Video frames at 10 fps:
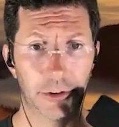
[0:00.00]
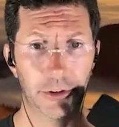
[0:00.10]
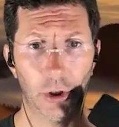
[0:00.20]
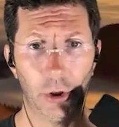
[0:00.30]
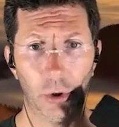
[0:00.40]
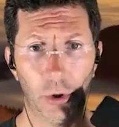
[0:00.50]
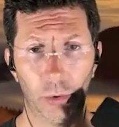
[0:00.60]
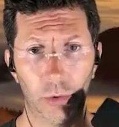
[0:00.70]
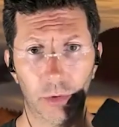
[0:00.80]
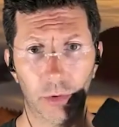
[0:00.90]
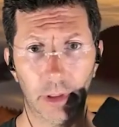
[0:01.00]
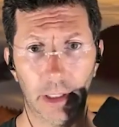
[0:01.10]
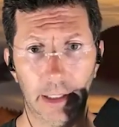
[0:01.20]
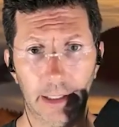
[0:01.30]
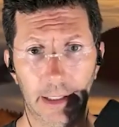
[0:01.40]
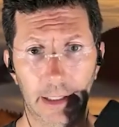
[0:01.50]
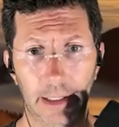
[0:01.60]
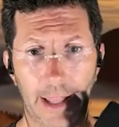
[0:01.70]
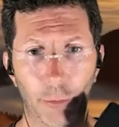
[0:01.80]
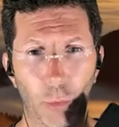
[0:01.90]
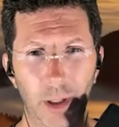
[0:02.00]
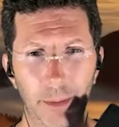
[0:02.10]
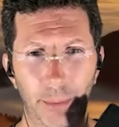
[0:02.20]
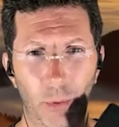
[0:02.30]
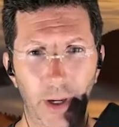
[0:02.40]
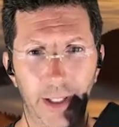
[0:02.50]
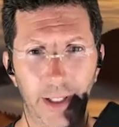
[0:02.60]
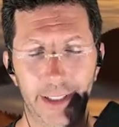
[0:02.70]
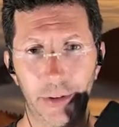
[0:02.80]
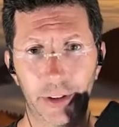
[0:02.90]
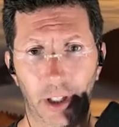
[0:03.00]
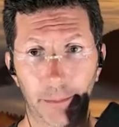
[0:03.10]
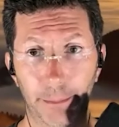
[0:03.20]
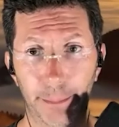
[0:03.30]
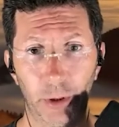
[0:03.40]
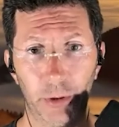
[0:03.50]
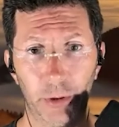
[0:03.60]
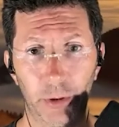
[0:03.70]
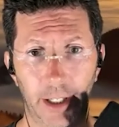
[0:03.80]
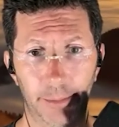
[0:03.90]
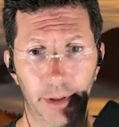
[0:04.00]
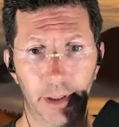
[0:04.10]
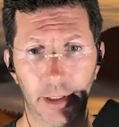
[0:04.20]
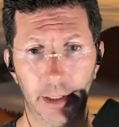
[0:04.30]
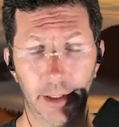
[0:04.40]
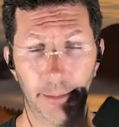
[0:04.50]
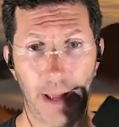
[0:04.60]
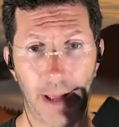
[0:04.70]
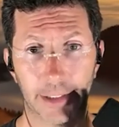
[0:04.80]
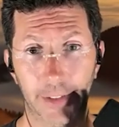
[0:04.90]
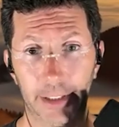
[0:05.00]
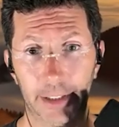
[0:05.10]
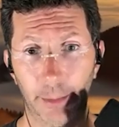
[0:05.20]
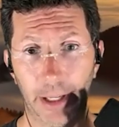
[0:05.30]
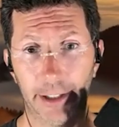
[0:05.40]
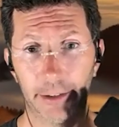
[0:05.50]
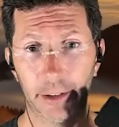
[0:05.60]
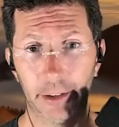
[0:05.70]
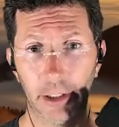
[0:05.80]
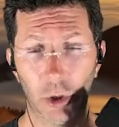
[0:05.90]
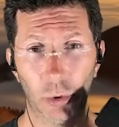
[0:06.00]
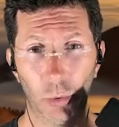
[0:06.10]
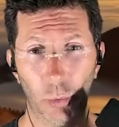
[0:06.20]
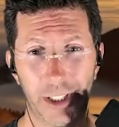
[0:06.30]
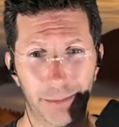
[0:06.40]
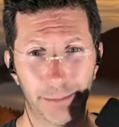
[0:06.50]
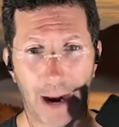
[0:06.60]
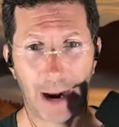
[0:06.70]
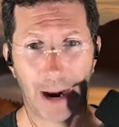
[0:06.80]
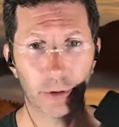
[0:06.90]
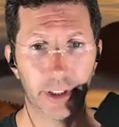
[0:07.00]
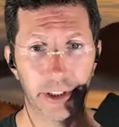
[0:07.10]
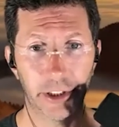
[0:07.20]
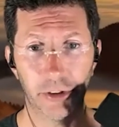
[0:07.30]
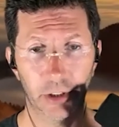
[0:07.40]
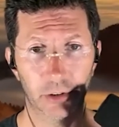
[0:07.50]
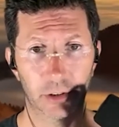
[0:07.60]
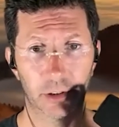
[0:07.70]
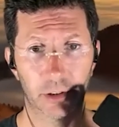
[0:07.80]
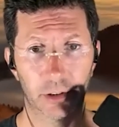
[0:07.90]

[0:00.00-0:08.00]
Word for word: So at what point did you start building up passive income, and which model did you use?